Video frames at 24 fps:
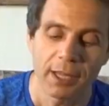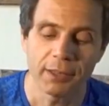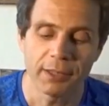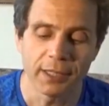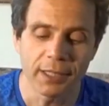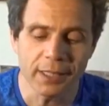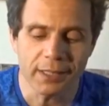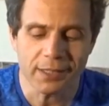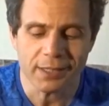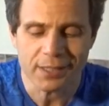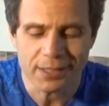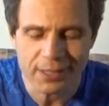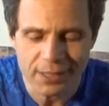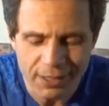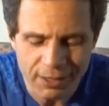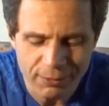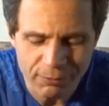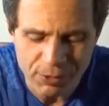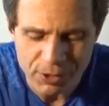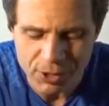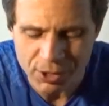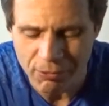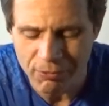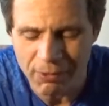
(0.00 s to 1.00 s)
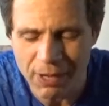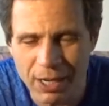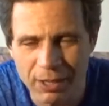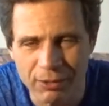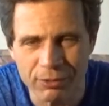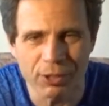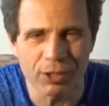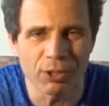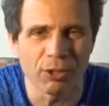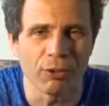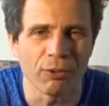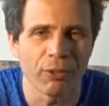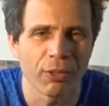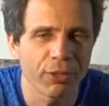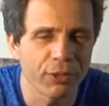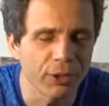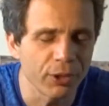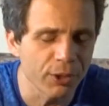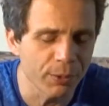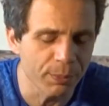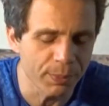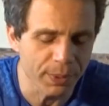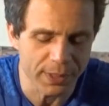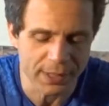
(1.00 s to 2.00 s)
This was around,
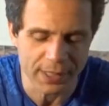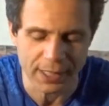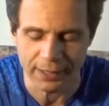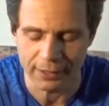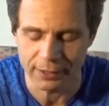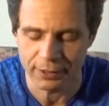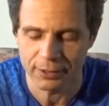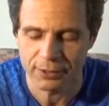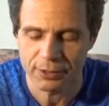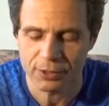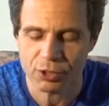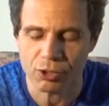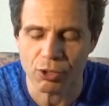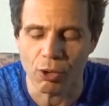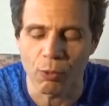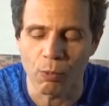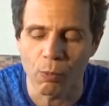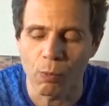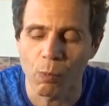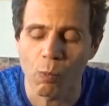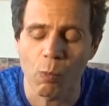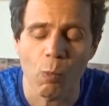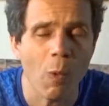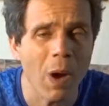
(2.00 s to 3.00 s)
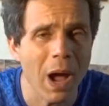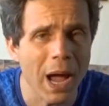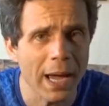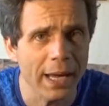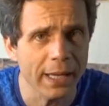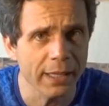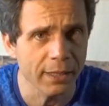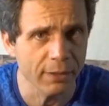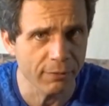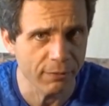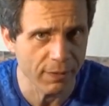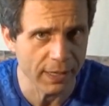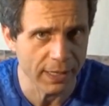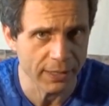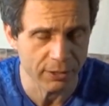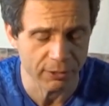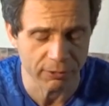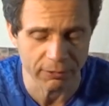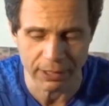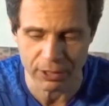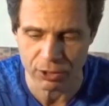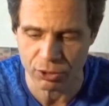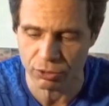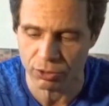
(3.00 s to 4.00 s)
30%. So why the
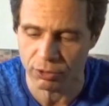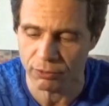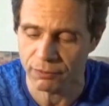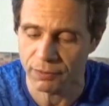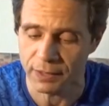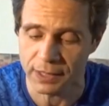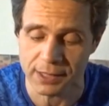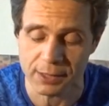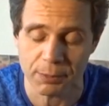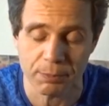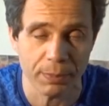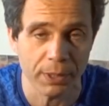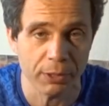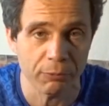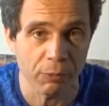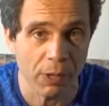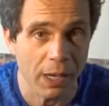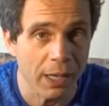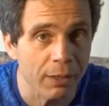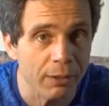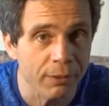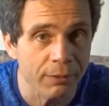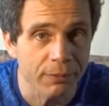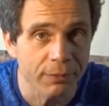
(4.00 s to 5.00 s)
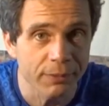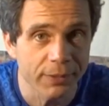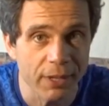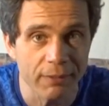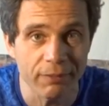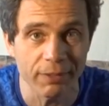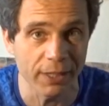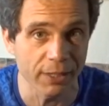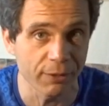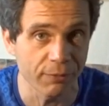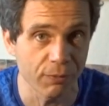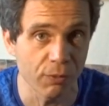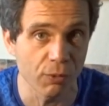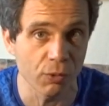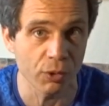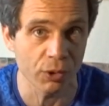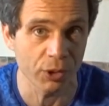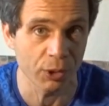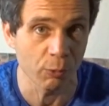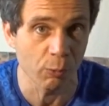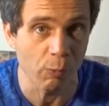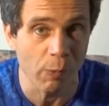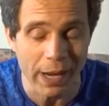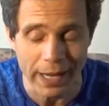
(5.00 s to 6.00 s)
flight ratio difference? But, well, definitely for
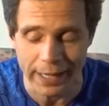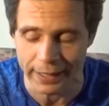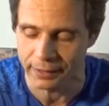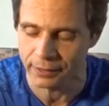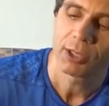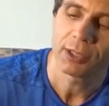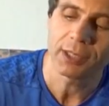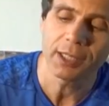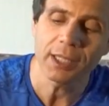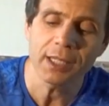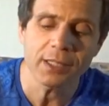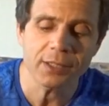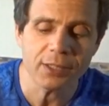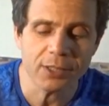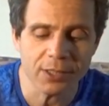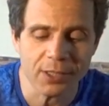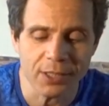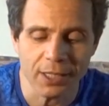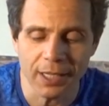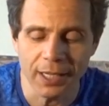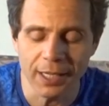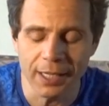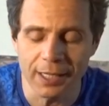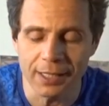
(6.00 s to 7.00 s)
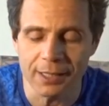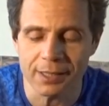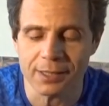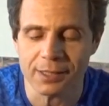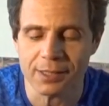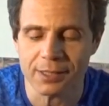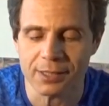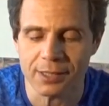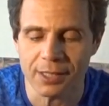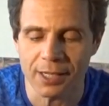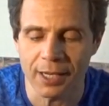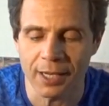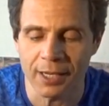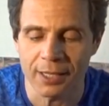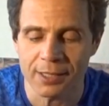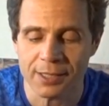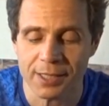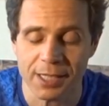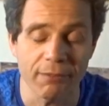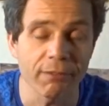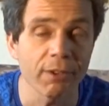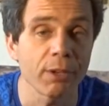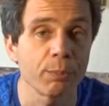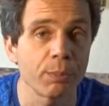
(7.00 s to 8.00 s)
the weight. This is
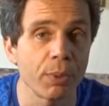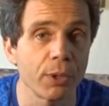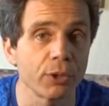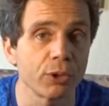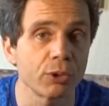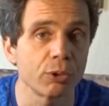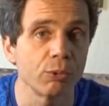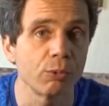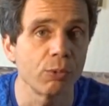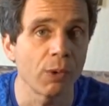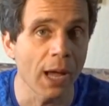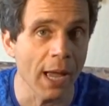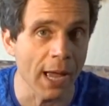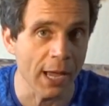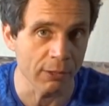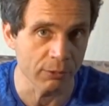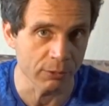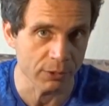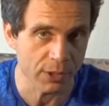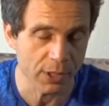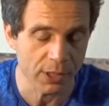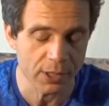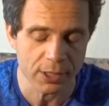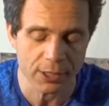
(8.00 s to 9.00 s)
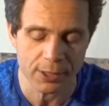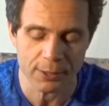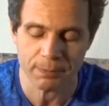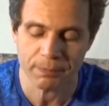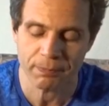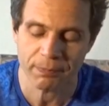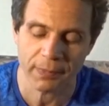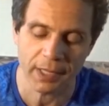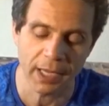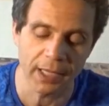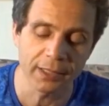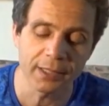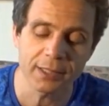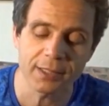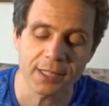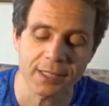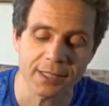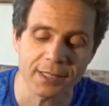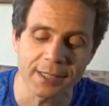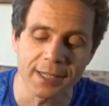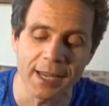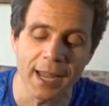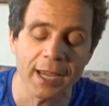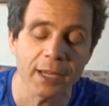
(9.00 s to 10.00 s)
7.2 ounces. And this
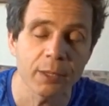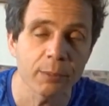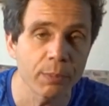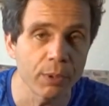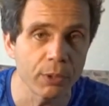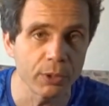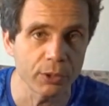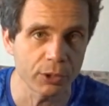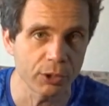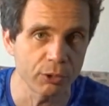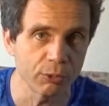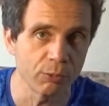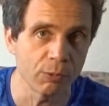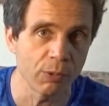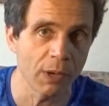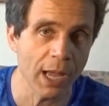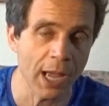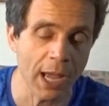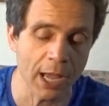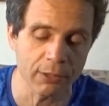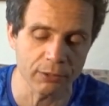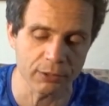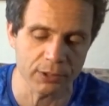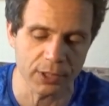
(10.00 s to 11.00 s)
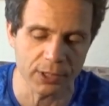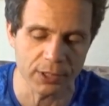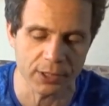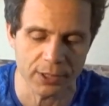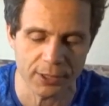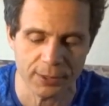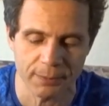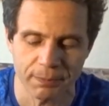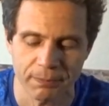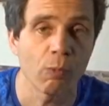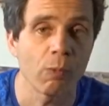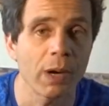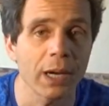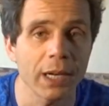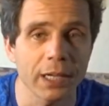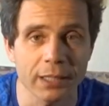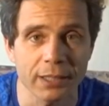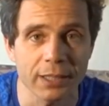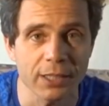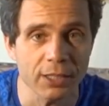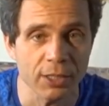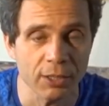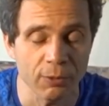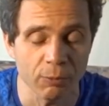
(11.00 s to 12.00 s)
is 9.2 ounces.
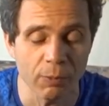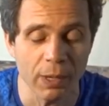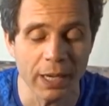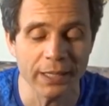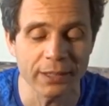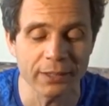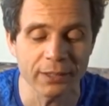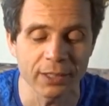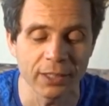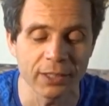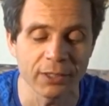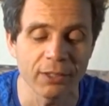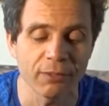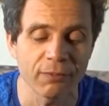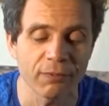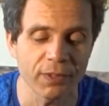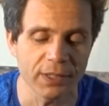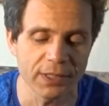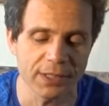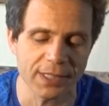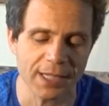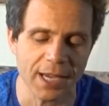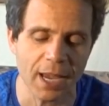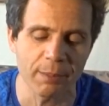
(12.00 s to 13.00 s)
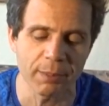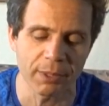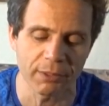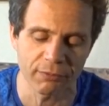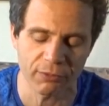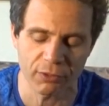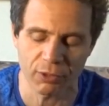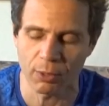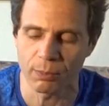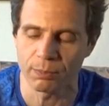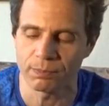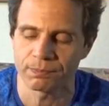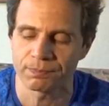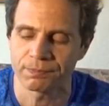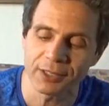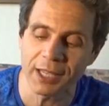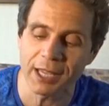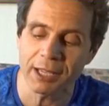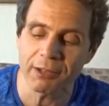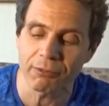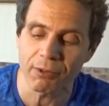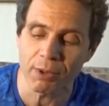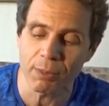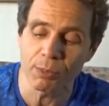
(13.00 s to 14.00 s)
Where the weight difference coming from?
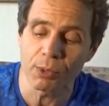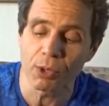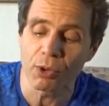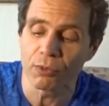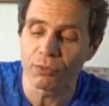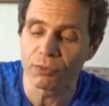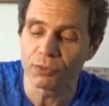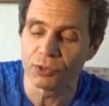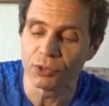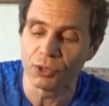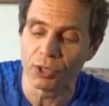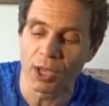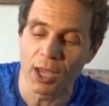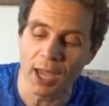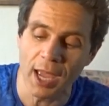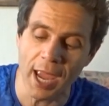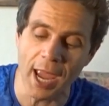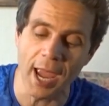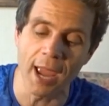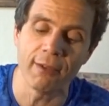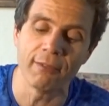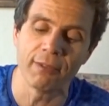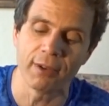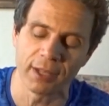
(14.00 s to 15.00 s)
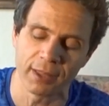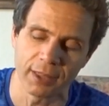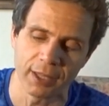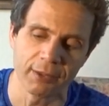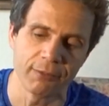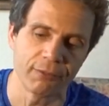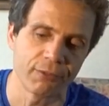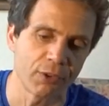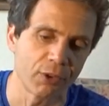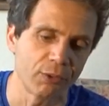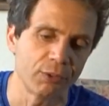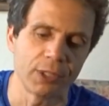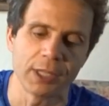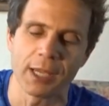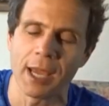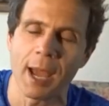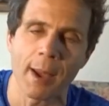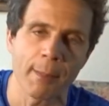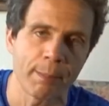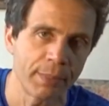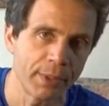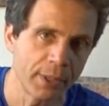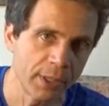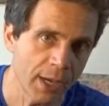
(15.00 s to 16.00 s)
They removed everything from the
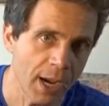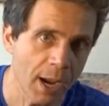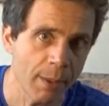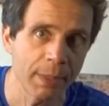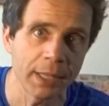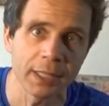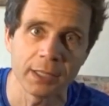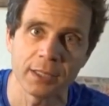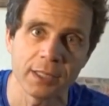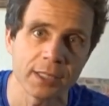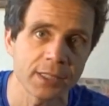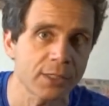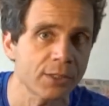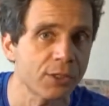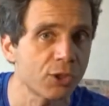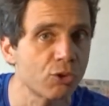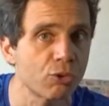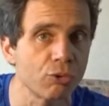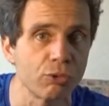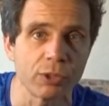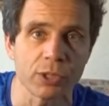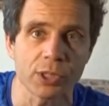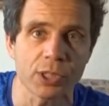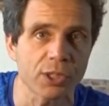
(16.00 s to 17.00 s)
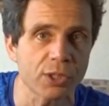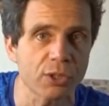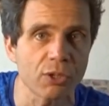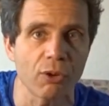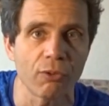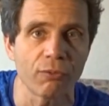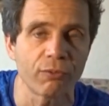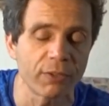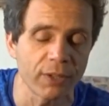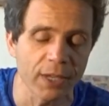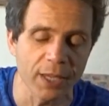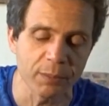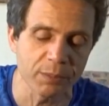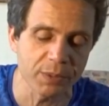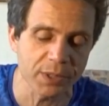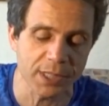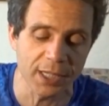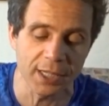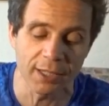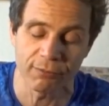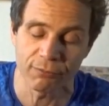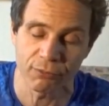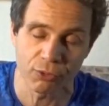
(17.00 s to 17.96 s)
upper. I mean, this shoe is so flimsy.